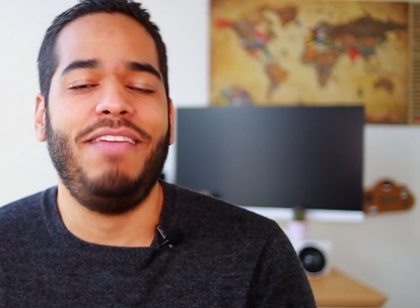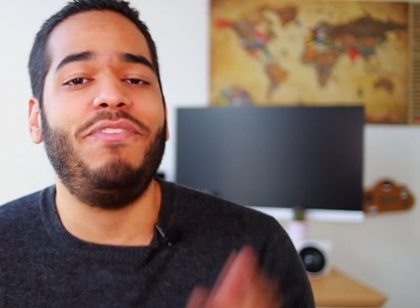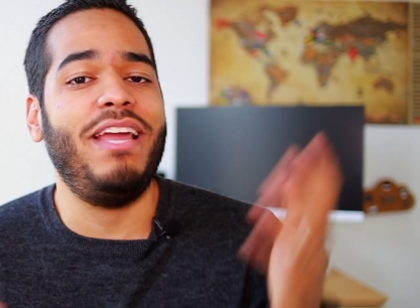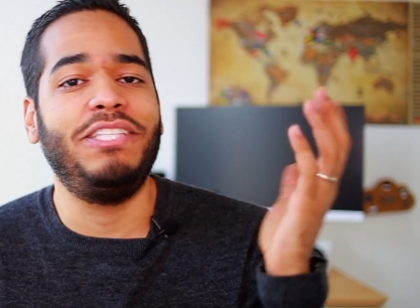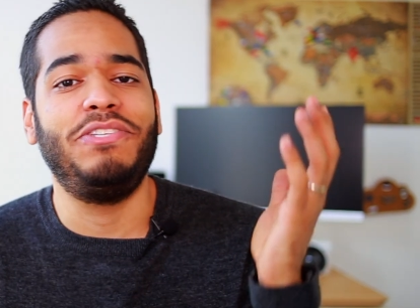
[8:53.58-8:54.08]
If
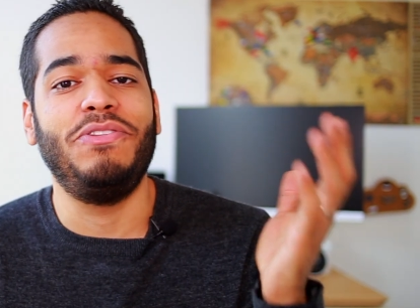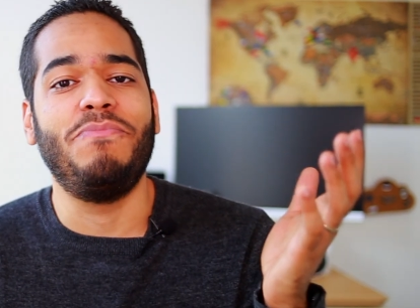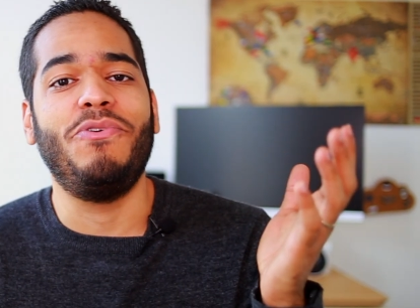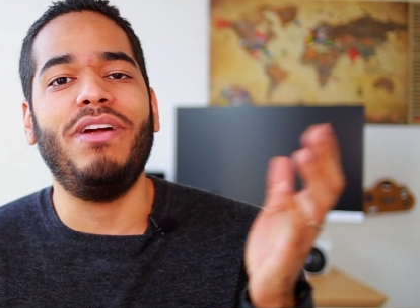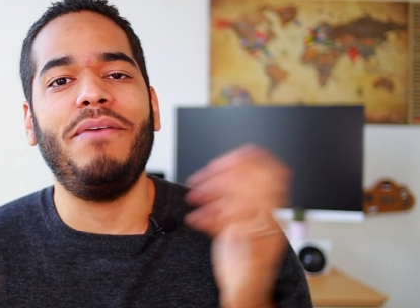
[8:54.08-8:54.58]
you'd like to know
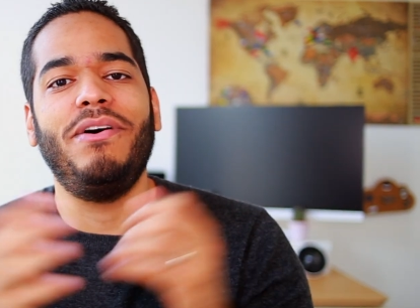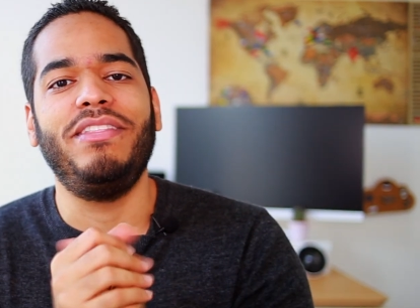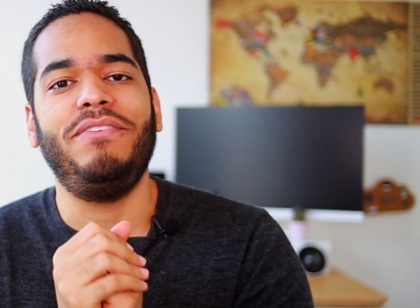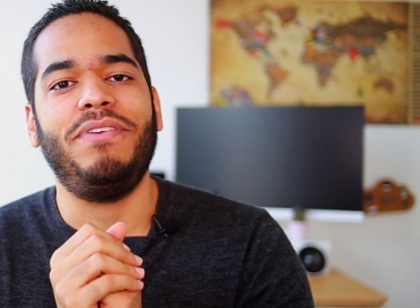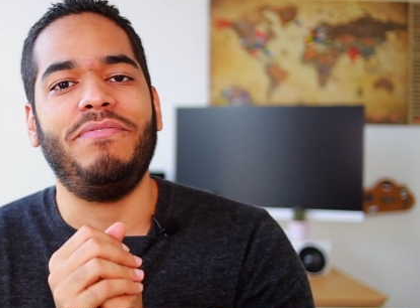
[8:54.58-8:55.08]
more
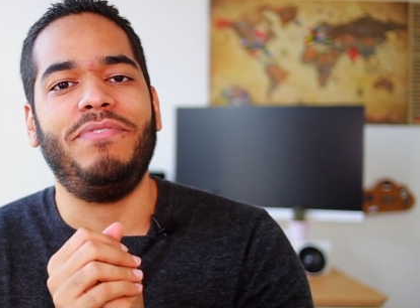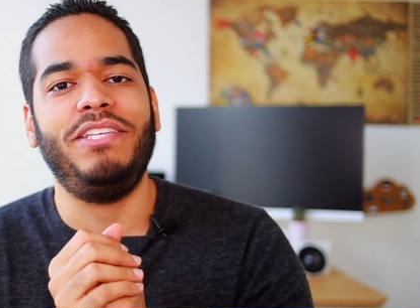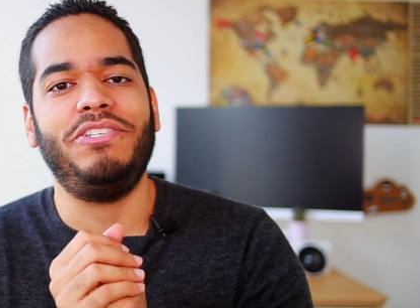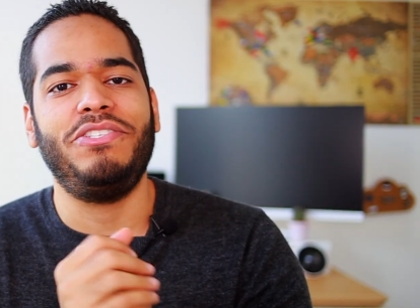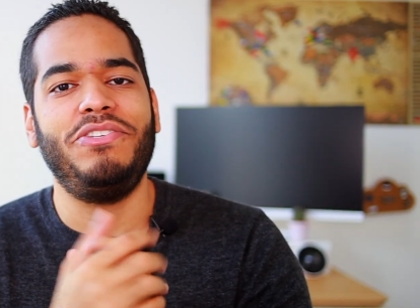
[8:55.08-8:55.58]
about different
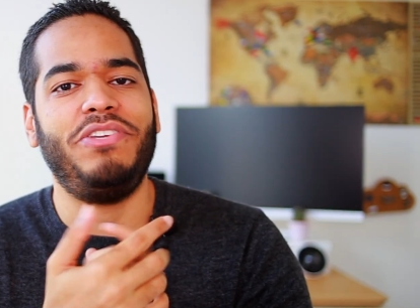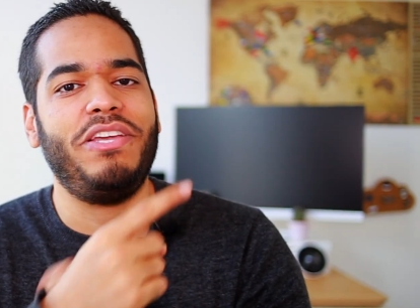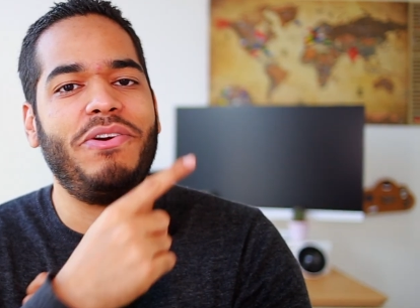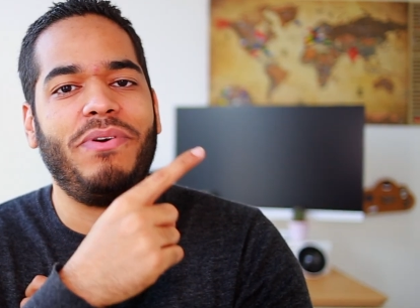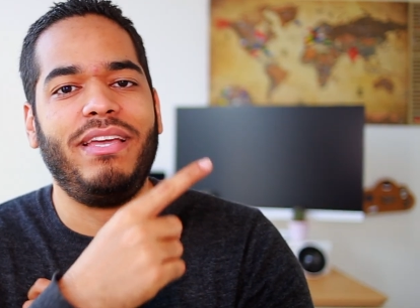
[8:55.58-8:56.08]
features, you
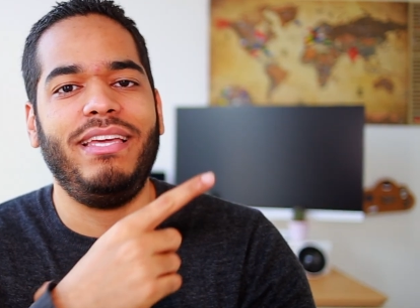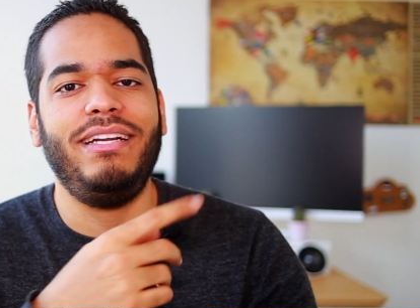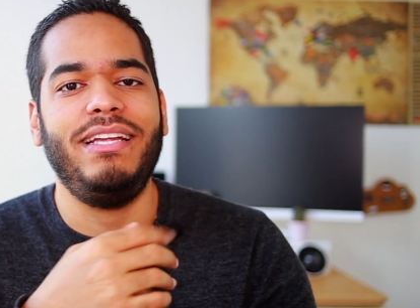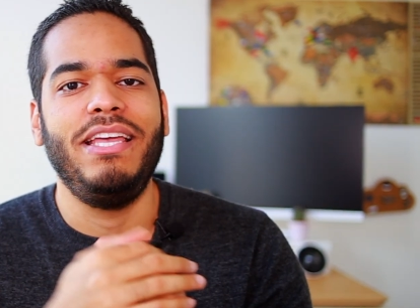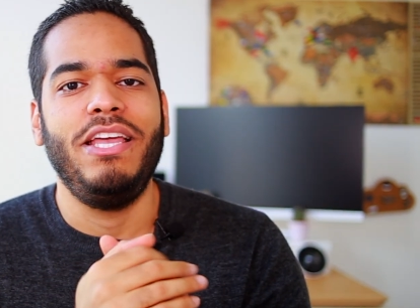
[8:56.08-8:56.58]
can go
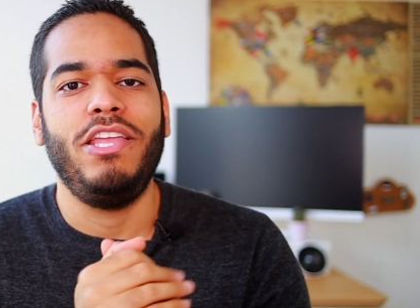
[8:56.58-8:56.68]
here.